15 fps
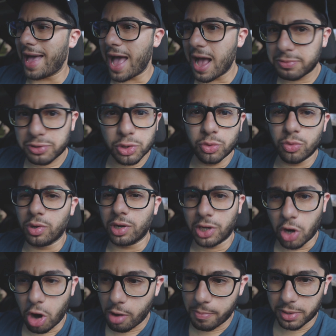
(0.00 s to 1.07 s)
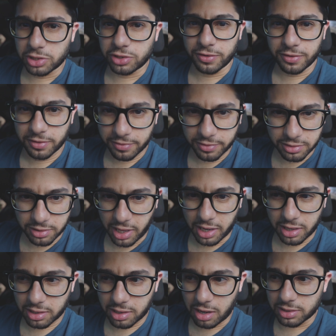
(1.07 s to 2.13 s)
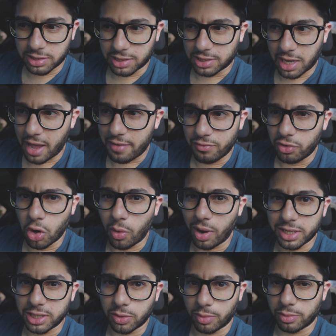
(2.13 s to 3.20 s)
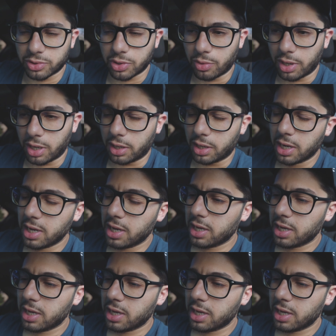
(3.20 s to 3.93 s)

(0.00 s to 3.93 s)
absolute garbage like content. I have no idea what was going on.